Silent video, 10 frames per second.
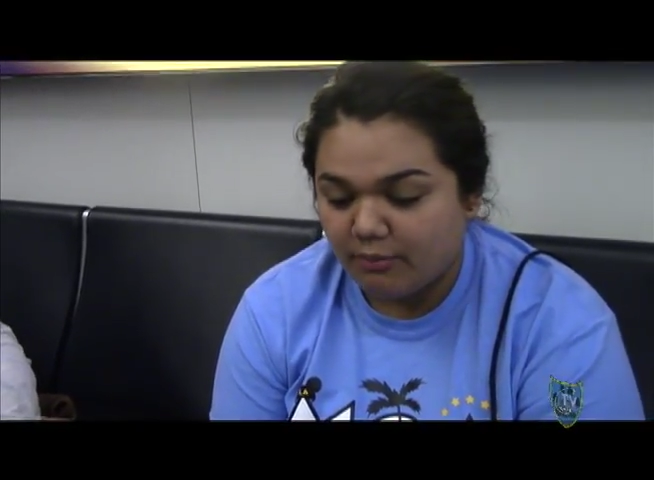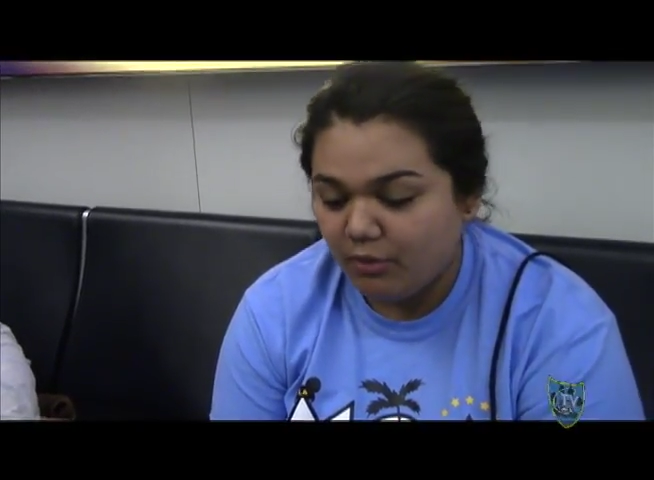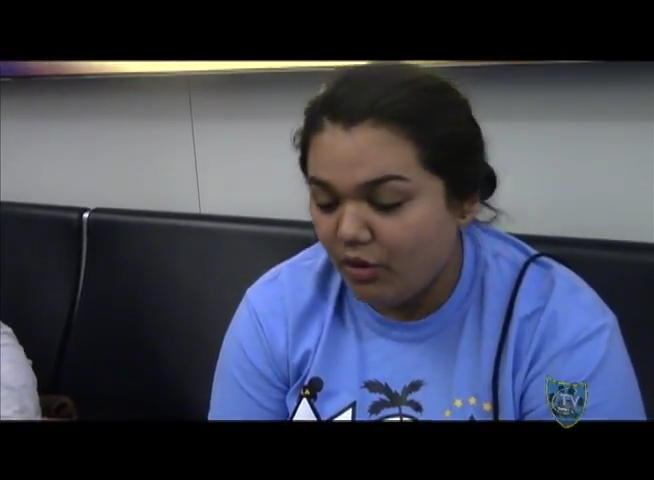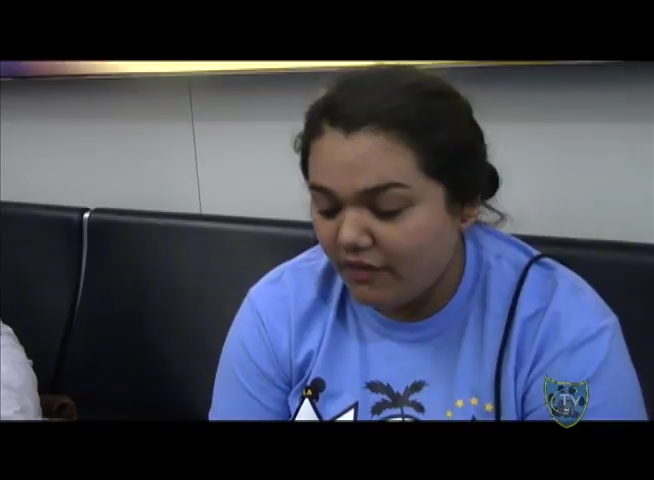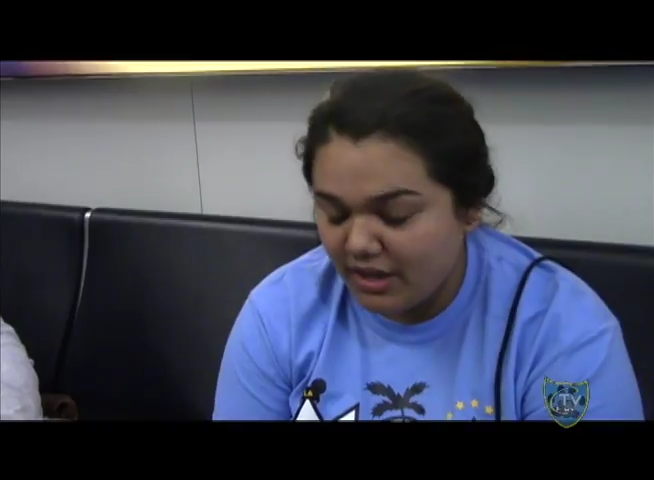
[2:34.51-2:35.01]

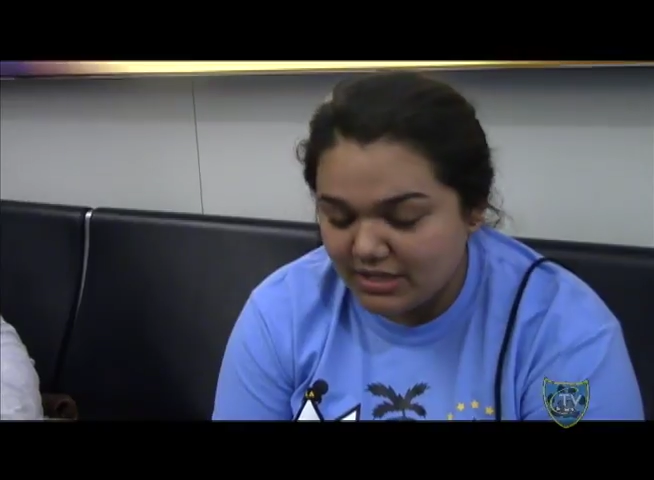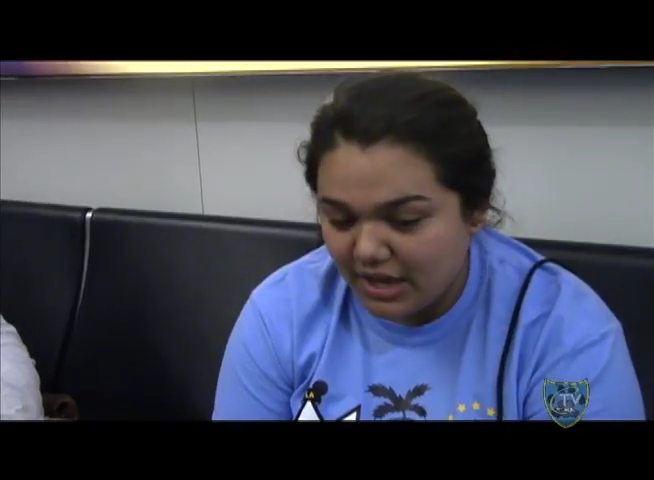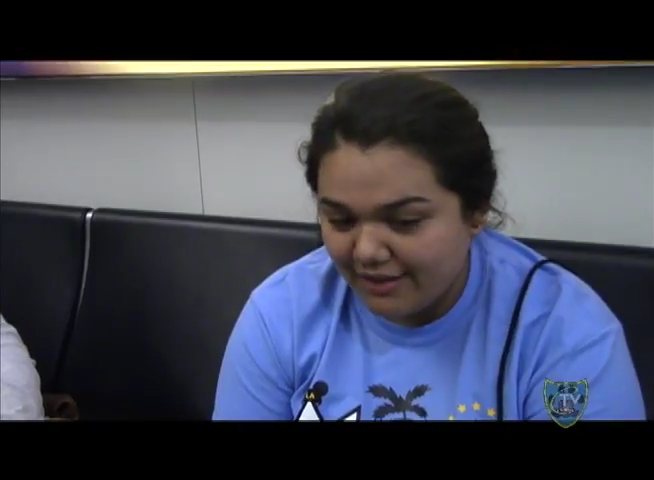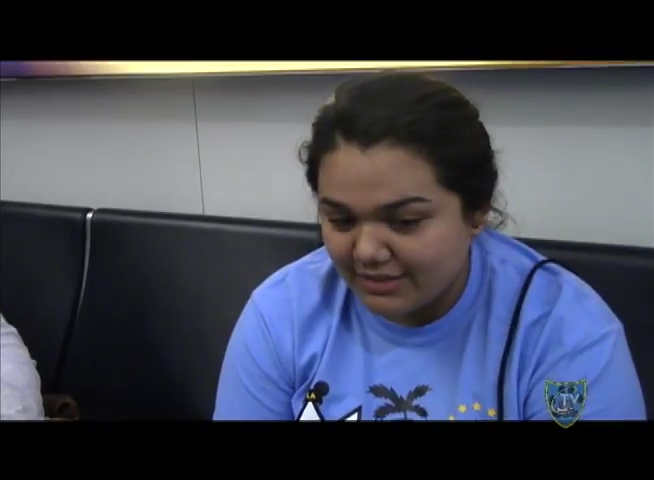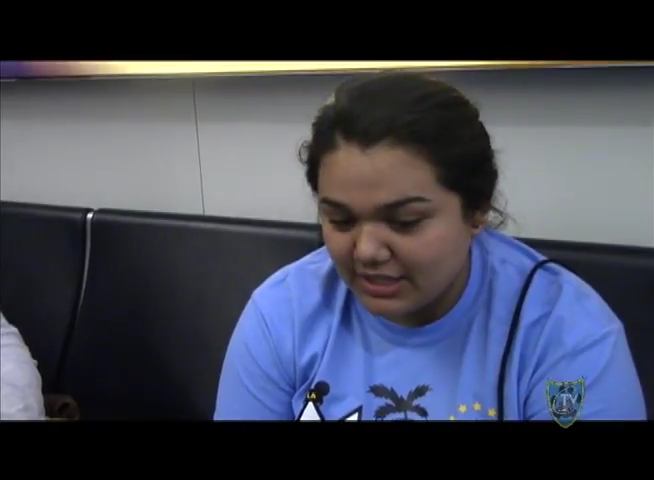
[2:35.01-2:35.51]
movies
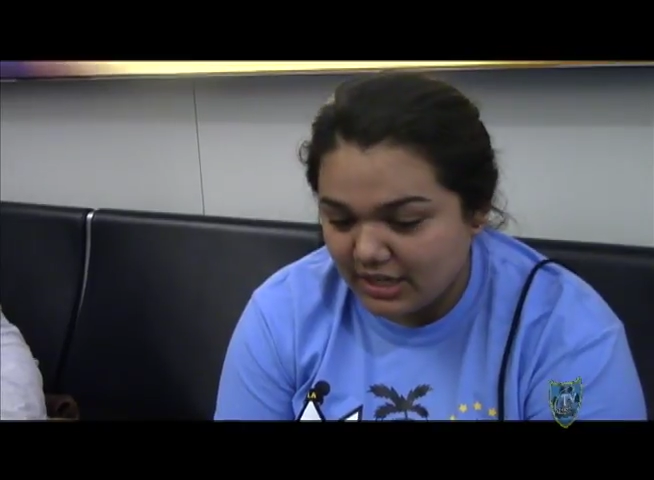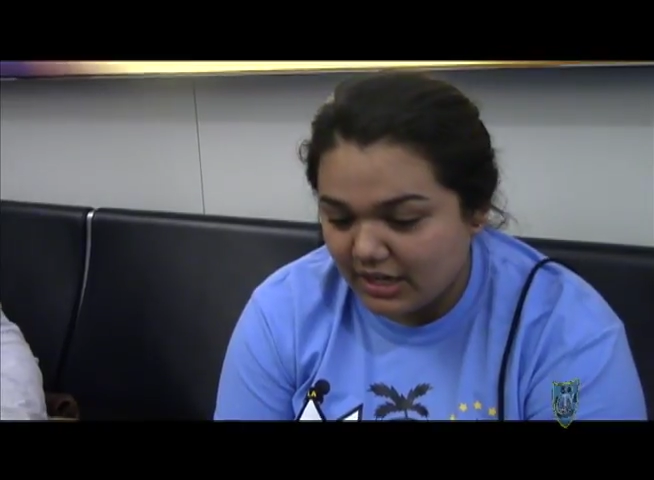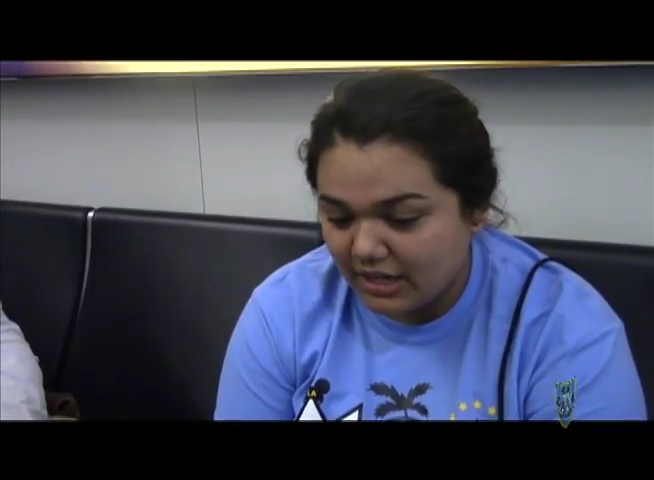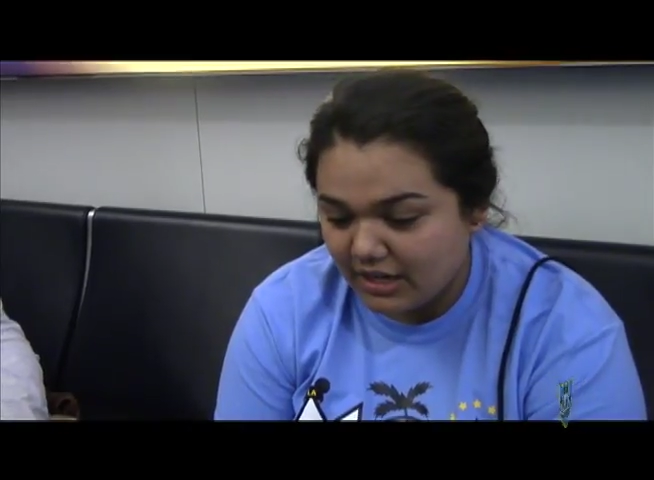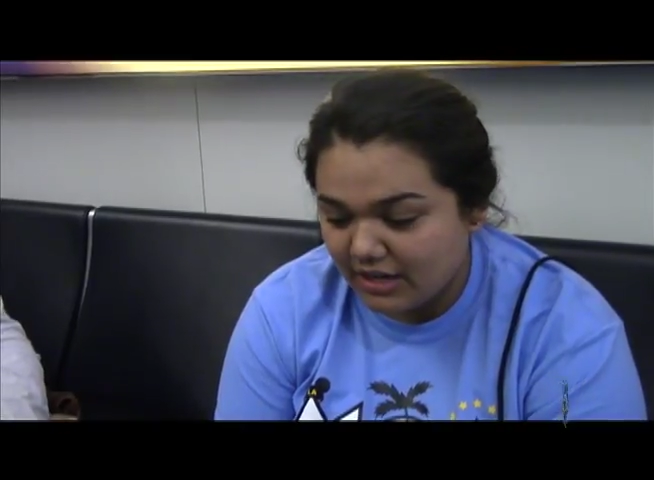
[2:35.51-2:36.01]
I've
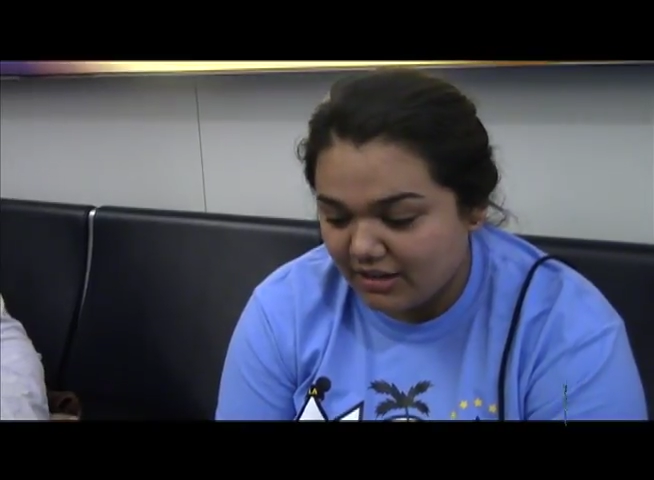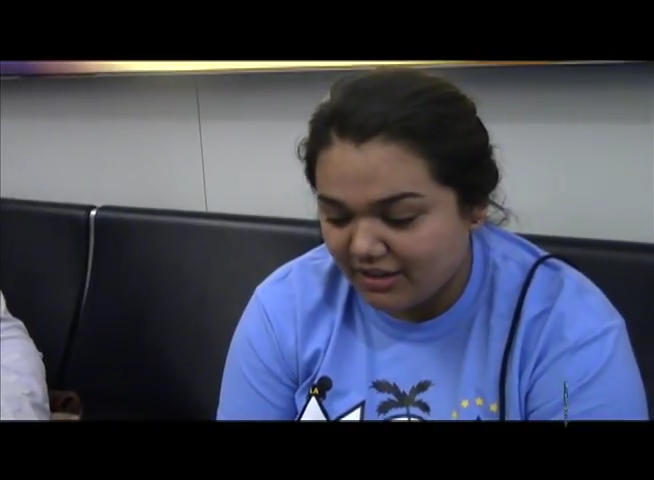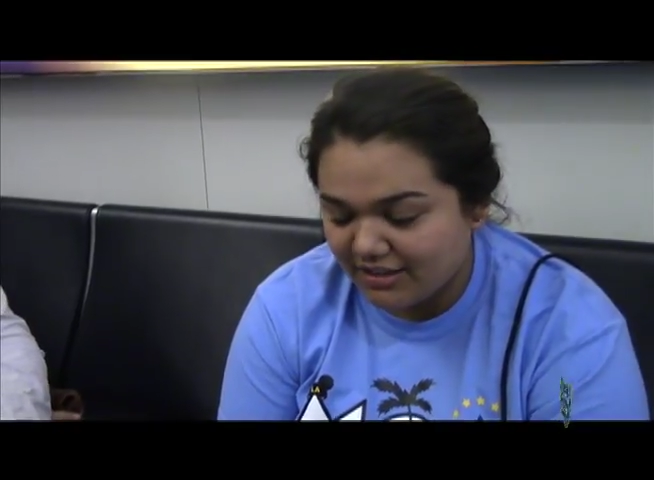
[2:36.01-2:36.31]
seen